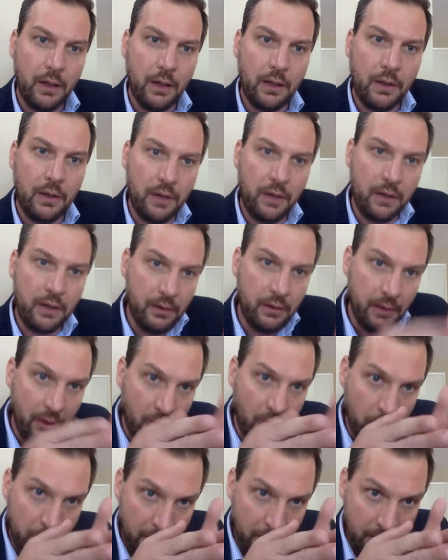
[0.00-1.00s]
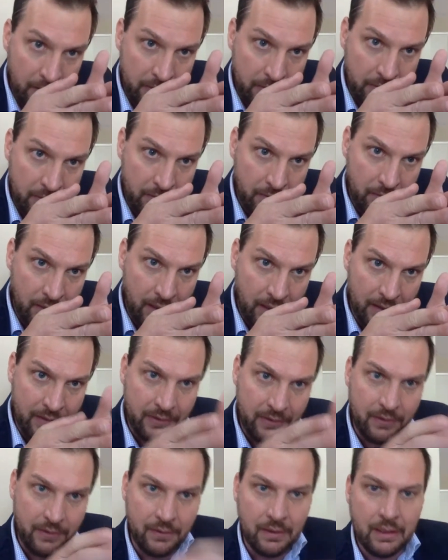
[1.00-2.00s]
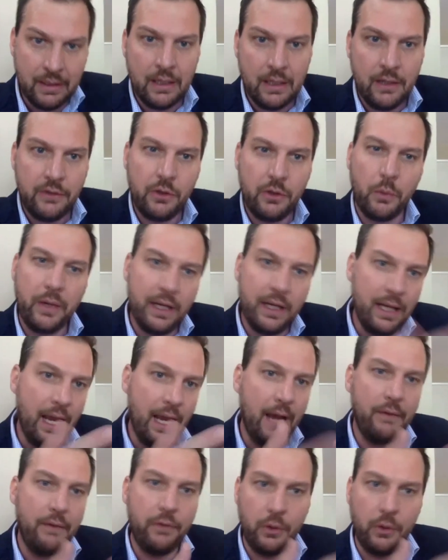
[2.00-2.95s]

can think that narrow means this. So we can have